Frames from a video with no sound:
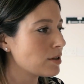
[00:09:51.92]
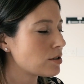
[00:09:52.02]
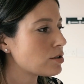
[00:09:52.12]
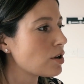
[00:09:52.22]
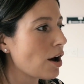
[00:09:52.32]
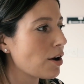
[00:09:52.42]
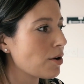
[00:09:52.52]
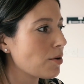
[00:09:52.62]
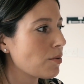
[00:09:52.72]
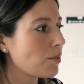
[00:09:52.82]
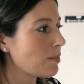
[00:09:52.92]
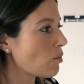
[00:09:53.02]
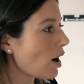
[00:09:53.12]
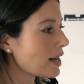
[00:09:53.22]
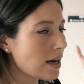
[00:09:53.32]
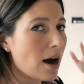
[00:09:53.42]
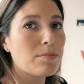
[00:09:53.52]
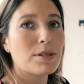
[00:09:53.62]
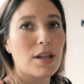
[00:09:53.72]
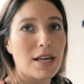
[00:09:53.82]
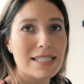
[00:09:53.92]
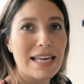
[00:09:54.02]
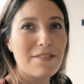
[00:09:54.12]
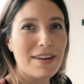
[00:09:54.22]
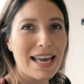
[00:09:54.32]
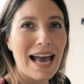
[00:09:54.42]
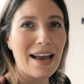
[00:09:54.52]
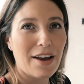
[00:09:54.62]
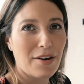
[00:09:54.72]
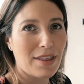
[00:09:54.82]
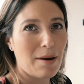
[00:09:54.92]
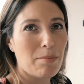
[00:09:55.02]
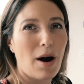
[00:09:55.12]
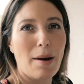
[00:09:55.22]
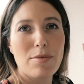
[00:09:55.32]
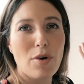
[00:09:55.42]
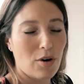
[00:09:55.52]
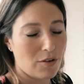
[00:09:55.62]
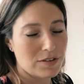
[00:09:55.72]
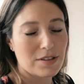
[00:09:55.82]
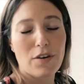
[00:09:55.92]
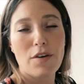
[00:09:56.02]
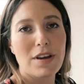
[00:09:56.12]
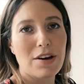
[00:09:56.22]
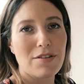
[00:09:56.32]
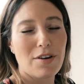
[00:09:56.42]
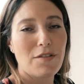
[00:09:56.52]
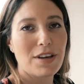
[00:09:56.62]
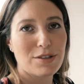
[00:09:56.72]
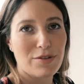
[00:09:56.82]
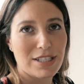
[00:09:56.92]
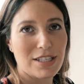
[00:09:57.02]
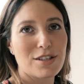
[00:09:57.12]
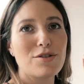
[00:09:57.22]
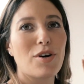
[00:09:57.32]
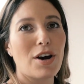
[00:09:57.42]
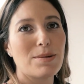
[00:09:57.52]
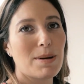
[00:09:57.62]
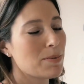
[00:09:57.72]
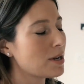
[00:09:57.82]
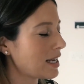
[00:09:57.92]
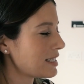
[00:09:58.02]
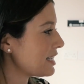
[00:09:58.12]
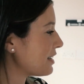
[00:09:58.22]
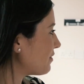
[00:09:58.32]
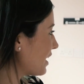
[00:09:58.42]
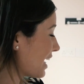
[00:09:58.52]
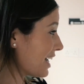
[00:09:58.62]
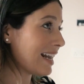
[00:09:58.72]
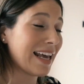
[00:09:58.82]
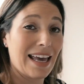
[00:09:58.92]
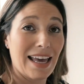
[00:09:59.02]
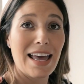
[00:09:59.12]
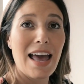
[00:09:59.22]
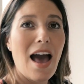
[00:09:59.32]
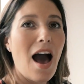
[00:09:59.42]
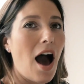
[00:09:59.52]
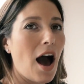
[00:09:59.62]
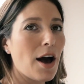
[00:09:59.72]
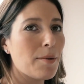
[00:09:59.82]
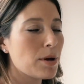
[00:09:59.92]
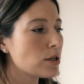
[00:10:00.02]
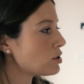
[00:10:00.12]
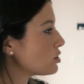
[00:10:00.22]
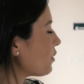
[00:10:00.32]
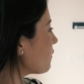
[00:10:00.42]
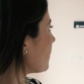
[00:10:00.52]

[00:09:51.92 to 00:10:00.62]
so we wired it up so that a TV can go there, but I'm not, for obvious reasons, not going to be putting a TV in here. So